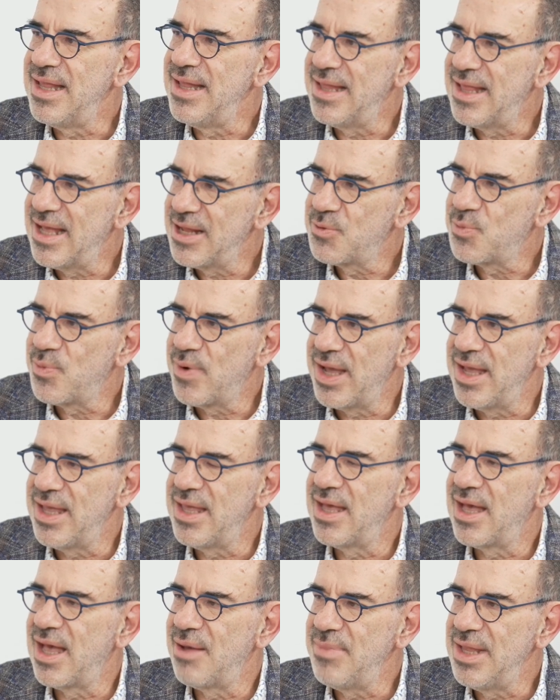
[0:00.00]
in that
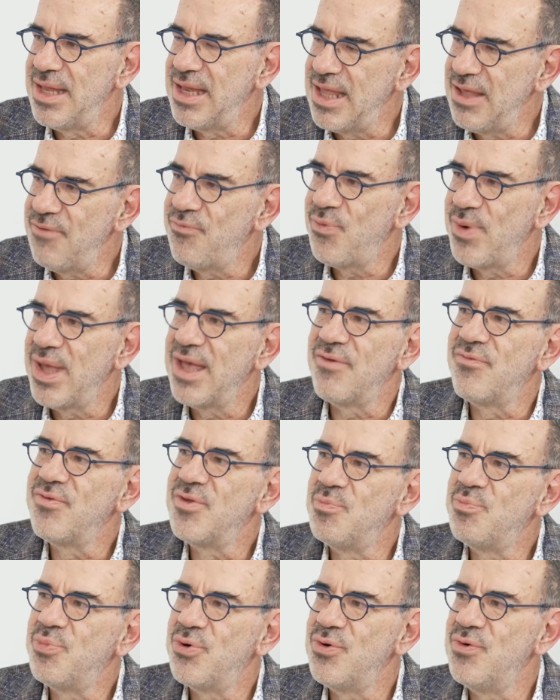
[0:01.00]
way, I mean if we have
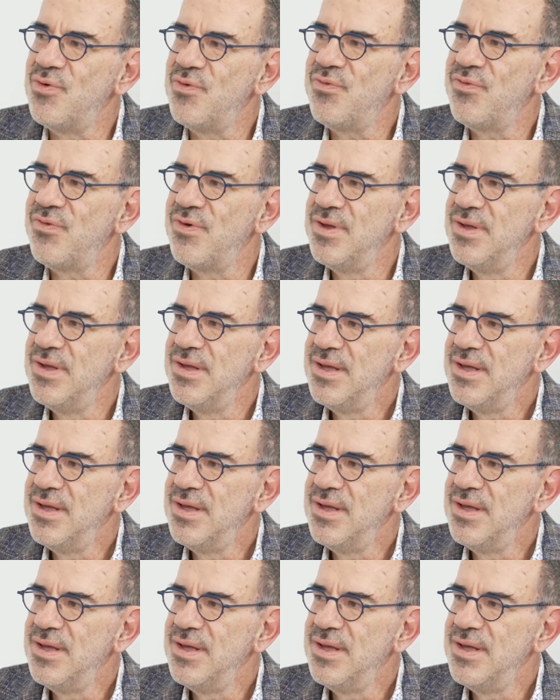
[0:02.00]
to prove